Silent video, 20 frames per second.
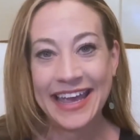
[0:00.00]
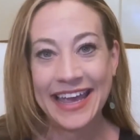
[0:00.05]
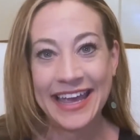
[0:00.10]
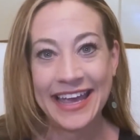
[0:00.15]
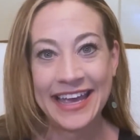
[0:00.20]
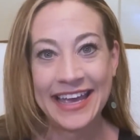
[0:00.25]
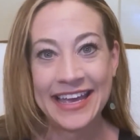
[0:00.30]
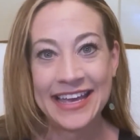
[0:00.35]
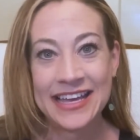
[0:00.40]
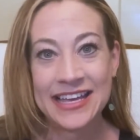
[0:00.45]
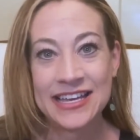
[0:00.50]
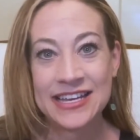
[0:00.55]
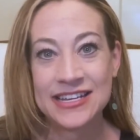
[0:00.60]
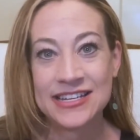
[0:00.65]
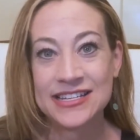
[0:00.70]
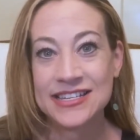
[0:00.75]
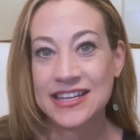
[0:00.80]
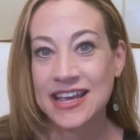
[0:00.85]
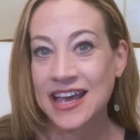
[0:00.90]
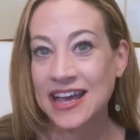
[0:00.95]

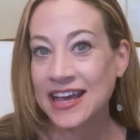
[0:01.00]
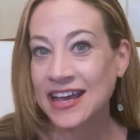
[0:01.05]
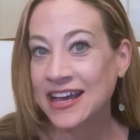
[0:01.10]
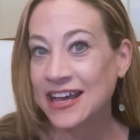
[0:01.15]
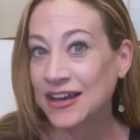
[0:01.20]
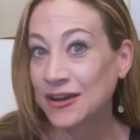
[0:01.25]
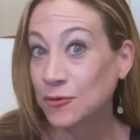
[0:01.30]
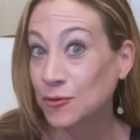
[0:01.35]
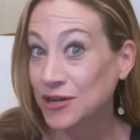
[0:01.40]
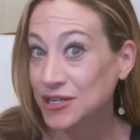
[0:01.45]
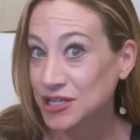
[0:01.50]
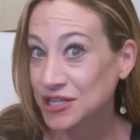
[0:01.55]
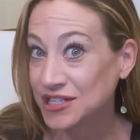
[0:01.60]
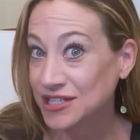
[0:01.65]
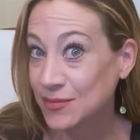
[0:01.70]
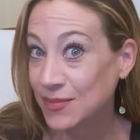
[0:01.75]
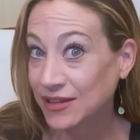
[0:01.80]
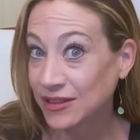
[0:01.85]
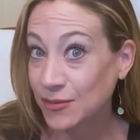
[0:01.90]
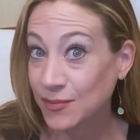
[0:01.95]
and uh,
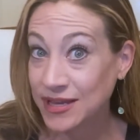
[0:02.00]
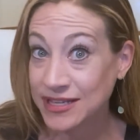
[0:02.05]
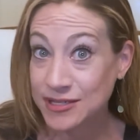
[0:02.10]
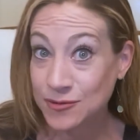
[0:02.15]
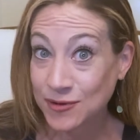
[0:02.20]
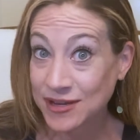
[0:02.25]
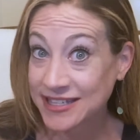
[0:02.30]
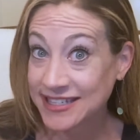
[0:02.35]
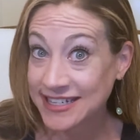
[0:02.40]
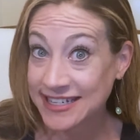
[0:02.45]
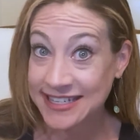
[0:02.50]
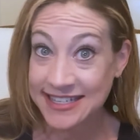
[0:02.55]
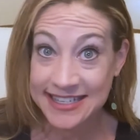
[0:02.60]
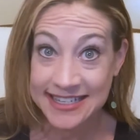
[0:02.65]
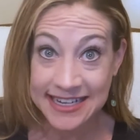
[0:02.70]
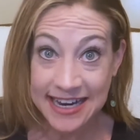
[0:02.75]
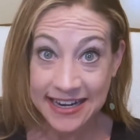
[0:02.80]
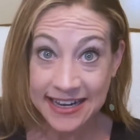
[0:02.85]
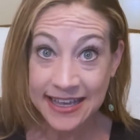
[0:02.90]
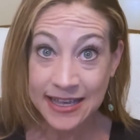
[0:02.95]
questions about the best ways to
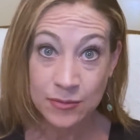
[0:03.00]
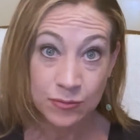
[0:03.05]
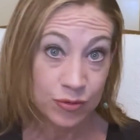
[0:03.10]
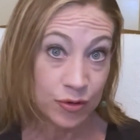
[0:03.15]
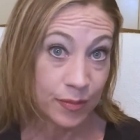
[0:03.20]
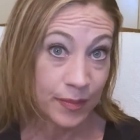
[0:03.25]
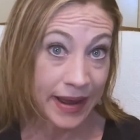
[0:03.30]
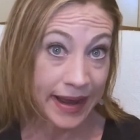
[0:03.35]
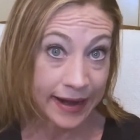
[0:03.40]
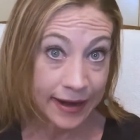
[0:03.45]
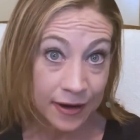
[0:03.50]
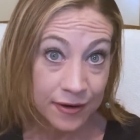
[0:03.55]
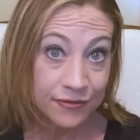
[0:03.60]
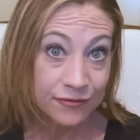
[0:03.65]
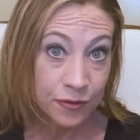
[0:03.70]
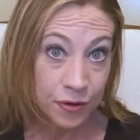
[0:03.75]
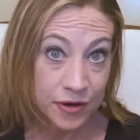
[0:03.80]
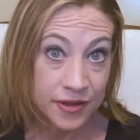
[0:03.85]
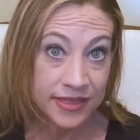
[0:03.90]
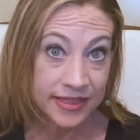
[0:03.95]
study and prepare
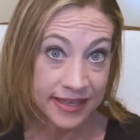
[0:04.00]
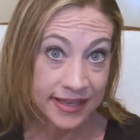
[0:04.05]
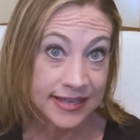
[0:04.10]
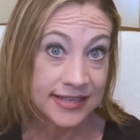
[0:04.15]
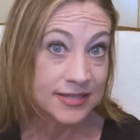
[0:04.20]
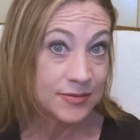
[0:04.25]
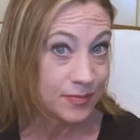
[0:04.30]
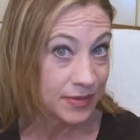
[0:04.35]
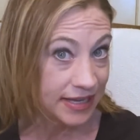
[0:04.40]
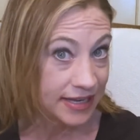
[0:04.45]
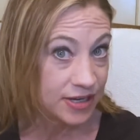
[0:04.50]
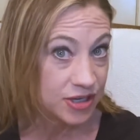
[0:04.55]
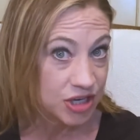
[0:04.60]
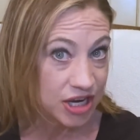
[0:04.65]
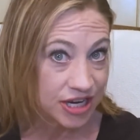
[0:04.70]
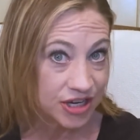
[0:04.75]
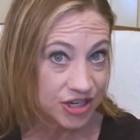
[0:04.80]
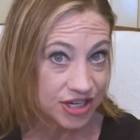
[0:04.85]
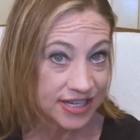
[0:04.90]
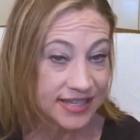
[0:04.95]
for these big
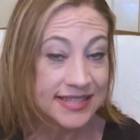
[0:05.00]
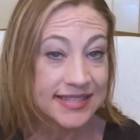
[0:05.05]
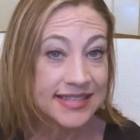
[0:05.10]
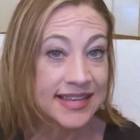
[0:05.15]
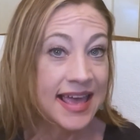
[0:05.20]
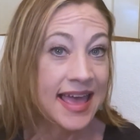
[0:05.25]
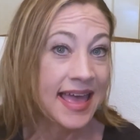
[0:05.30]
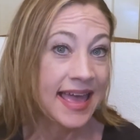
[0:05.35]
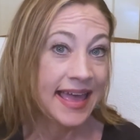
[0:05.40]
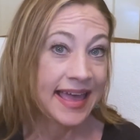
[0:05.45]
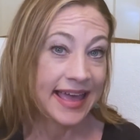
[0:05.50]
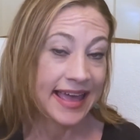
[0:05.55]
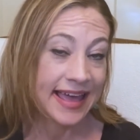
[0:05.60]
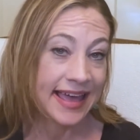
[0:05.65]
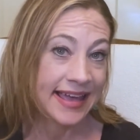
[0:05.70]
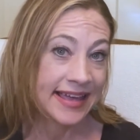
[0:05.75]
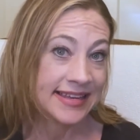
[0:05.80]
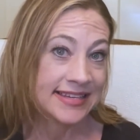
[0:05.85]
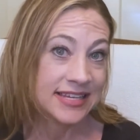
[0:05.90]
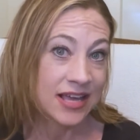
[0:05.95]
changes.
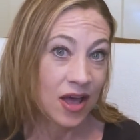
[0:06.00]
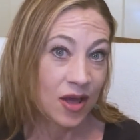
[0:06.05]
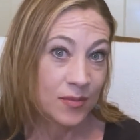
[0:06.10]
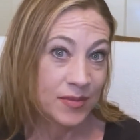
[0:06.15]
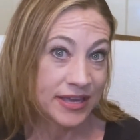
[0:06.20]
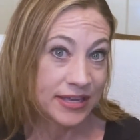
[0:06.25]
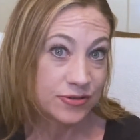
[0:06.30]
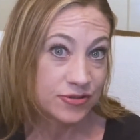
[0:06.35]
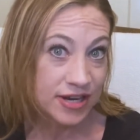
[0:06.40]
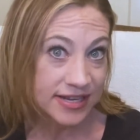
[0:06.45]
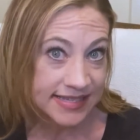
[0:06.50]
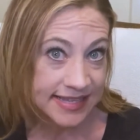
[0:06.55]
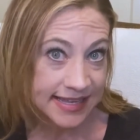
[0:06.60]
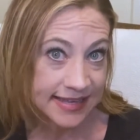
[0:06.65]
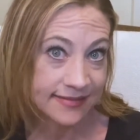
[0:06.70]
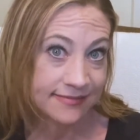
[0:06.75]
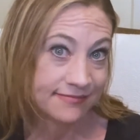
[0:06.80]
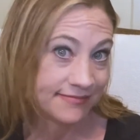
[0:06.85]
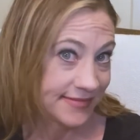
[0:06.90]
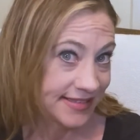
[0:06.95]
And I'll be
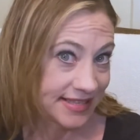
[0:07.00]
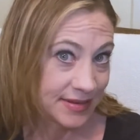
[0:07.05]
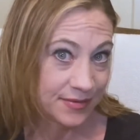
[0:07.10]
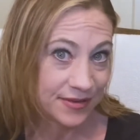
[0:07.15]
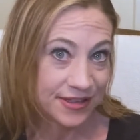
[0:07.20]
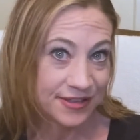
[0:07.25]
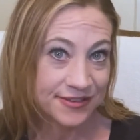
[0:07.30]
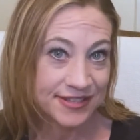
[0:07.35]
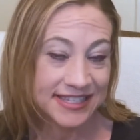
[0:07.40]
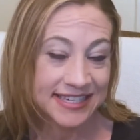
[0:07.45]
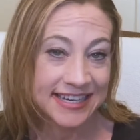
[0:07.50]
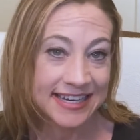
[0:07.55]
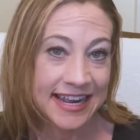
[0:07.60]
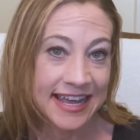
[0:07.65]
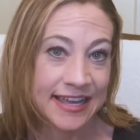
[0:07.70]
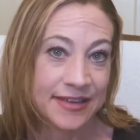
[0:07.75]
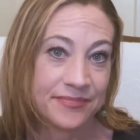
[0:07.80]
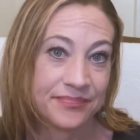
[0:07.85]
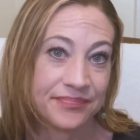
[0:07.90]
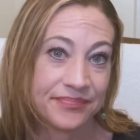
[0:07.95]
addressing some of those
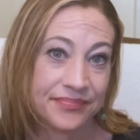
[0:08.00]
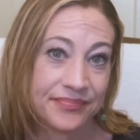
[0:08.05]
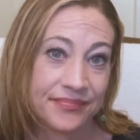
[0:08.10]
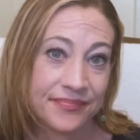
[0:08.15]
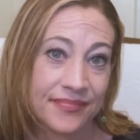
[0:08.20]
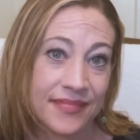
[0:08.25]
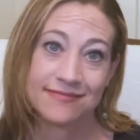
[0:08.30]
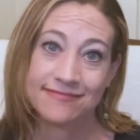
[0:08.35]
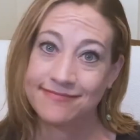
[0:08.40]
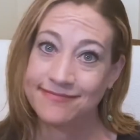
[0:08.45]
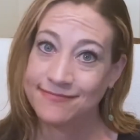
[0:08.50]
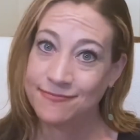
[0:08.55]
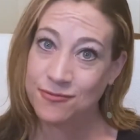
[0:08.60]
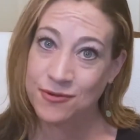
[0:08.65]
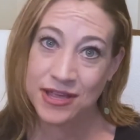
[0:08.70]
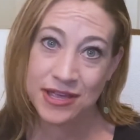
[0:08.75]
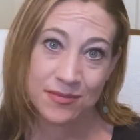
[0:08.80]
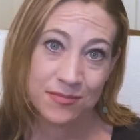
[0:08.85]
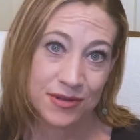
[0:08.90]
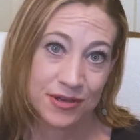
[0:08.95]
today.
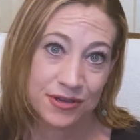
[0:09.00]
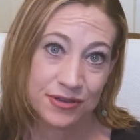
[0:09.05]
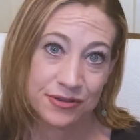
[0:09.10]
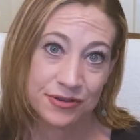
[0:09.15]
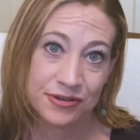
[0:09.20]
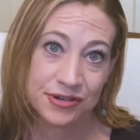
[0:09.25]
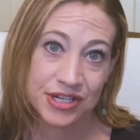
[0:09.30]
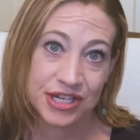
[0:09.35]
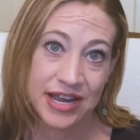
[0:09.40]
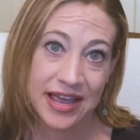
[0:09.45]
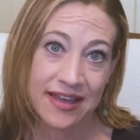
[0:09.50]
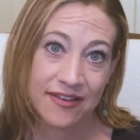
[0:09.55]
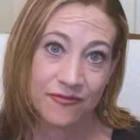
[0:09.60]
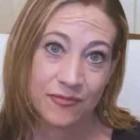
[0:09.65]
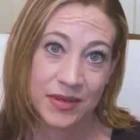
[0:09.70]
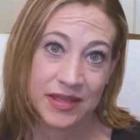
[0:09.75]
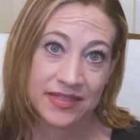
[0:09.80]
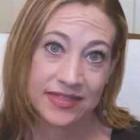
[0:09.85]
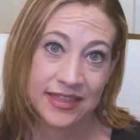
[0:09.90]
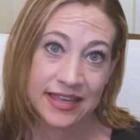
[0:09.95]
We at Magoosh
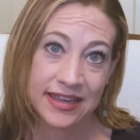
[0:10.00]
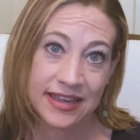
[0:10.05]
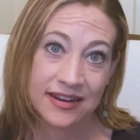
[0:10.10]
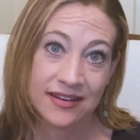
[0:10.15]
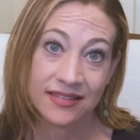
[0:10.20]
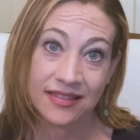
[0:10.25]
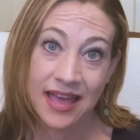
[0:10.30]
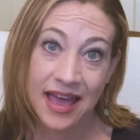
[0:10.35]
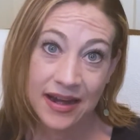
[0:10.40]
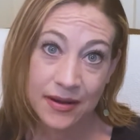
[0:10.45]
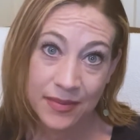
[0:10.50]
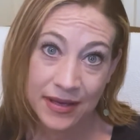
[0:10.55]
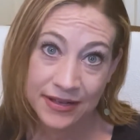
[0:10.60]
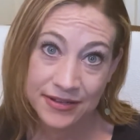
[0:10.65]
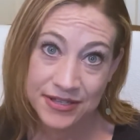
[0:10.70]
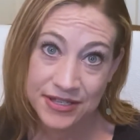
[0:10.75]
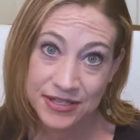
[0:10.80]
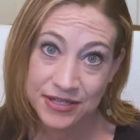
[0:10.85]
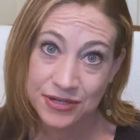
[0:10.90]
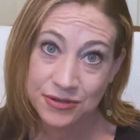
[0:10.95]
have been thinking a lot
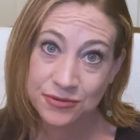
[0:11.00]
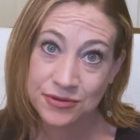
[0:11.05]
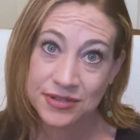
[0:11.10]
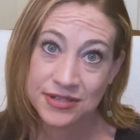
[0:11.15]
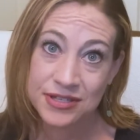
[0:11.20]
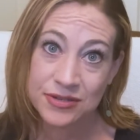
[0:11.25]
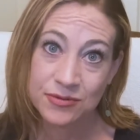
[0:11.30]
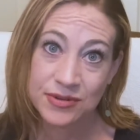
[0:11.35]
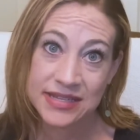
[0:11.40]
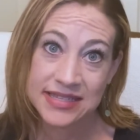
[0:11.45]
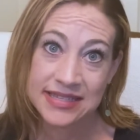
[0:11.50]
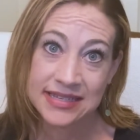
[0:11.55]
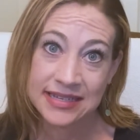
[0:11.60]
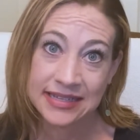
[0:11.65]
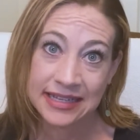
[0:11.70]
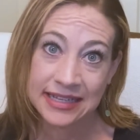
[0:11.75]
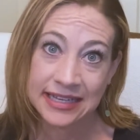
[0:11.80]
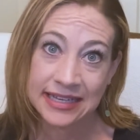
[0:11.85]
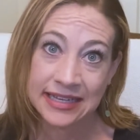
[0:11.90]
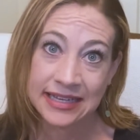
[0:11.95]
about students
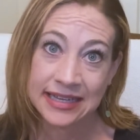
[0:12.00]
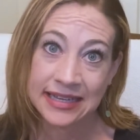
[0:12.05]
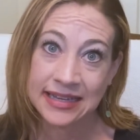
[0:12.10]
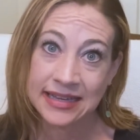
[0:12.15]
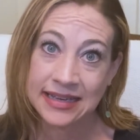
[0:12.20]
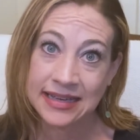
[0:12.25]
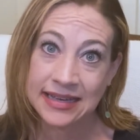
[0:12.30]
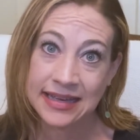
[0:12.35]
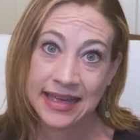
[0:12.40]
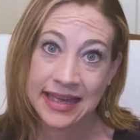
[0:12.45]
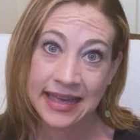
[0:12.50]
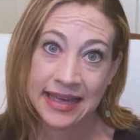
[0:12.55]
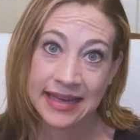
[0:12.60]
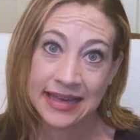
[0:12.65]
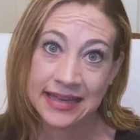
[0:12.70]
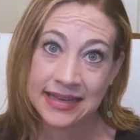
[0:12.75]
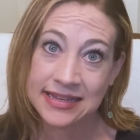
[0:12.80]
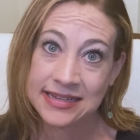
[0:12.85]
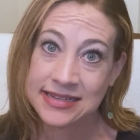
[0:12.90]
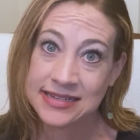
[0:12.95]
recently
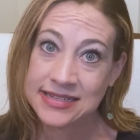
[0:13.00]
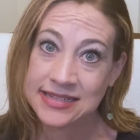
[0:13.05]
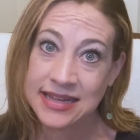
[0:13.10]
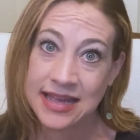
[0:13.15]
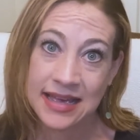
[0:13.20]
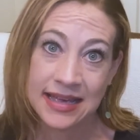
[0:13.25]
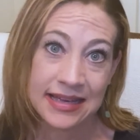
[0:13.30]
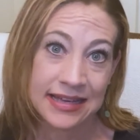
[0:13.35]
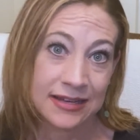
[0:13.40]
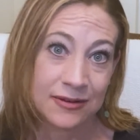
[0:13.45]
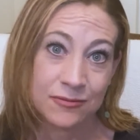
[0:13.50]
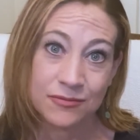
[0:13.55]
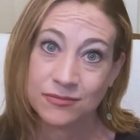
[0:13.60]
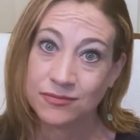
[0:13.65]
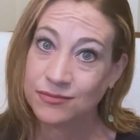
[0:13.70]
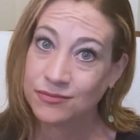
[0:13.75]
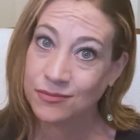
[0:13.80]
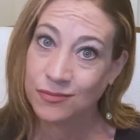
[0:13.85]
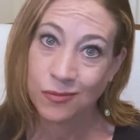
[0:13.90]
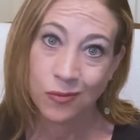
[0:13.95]
and uh,
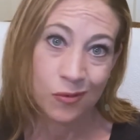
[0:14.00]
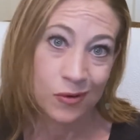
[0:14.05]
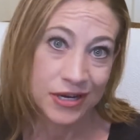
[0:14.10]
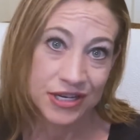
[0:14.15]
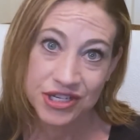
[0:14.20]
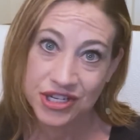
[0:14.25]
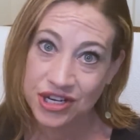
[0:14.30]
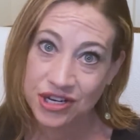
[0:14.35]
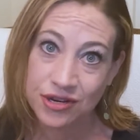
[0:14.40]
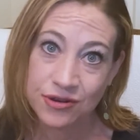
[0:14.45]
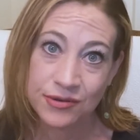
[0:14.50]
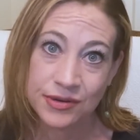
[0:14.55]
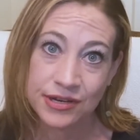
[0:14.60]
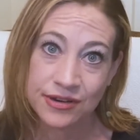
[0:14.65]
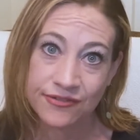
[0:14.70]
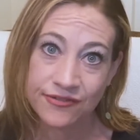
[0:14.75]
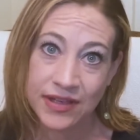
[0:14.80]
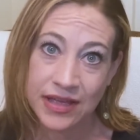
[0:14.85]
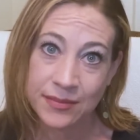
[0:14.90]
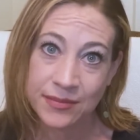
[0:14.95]
wishing you and
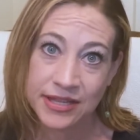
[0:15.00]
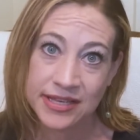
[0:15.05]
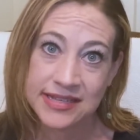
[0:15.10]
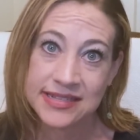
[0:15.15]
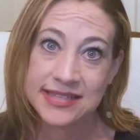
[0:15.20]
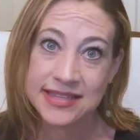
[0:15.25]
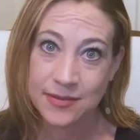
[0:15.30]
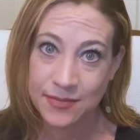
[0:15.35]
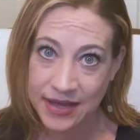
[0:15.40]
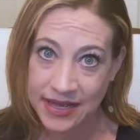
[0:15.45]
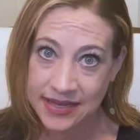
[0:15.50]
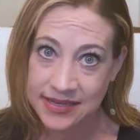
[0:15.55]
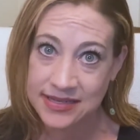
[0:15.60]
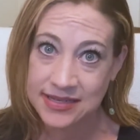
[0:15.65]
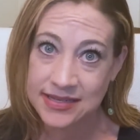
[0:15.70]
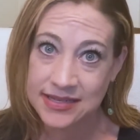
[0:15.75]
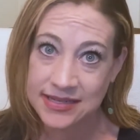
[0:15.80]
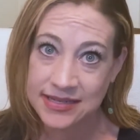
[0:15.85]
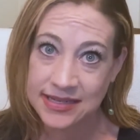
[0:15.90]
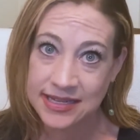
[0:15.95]
your families the
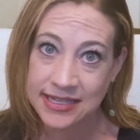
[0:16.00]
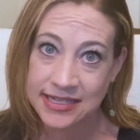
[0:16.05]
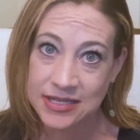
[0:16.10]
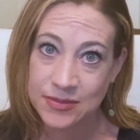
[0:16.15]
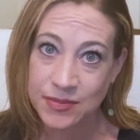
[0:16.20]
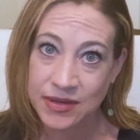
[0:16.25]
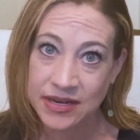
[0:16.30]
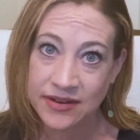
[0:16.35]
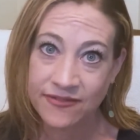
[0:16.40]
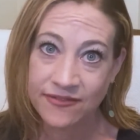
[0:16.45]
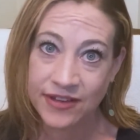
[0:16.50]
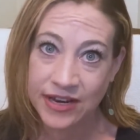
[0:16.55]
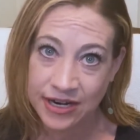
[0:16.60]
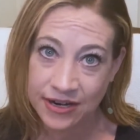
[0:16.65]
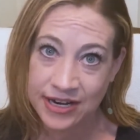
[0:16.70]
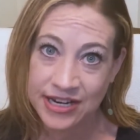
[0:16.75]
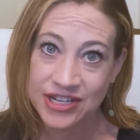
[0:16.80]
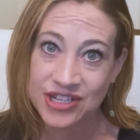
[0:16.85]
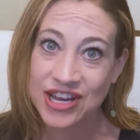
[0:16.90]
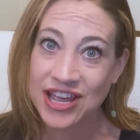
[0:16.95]
best. It's been a
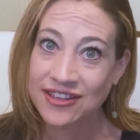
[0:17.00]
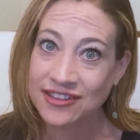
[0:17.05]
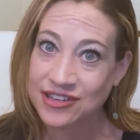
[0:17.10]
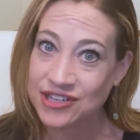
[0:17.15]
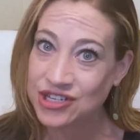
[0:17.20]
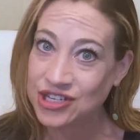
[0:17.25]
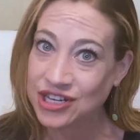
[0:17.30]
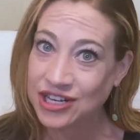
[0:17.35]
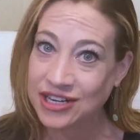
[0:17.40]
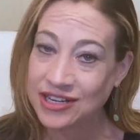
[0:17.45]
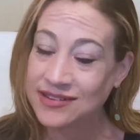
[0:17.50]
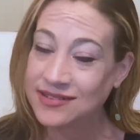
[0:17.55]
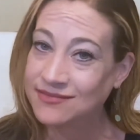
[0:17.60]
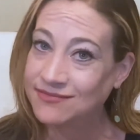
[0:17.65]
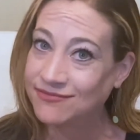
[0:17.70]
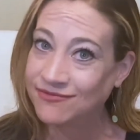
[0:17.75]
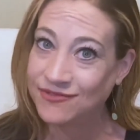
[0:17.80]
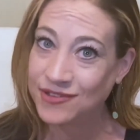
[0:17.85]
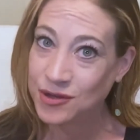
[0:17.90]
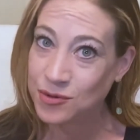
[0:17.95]
very
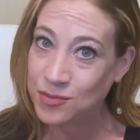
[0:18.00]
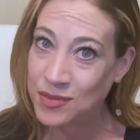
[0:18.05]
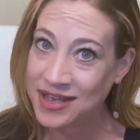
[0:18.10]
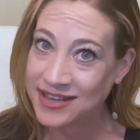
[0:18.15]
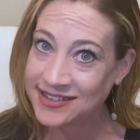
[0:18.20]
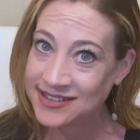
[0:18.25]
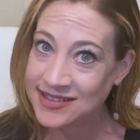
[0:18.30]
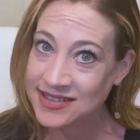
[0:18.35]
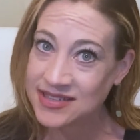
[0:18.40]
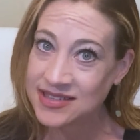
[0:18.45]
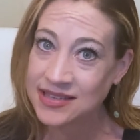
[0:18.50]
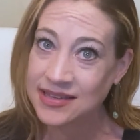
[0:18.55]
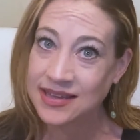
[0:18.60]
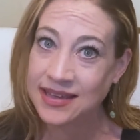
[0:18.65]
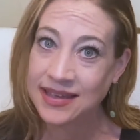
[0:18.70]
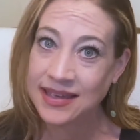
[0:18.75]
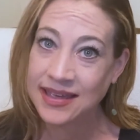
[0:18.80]
challenging few months.